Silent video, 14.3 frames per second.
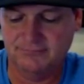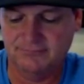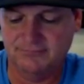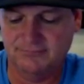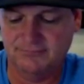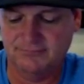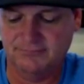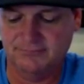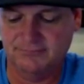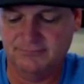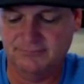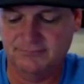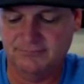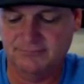
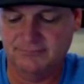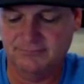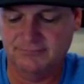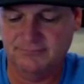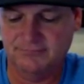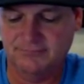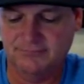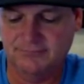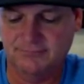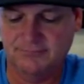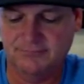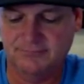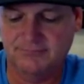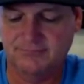
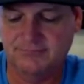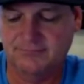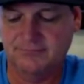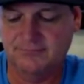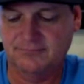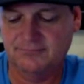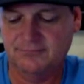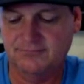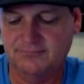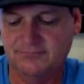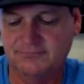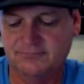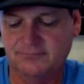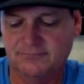
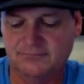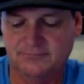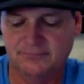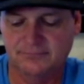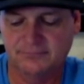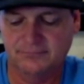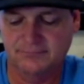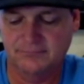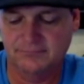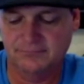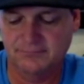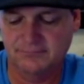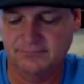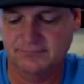
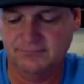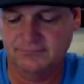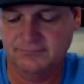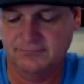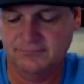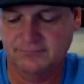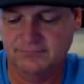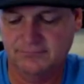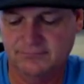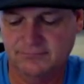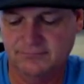(not speaking)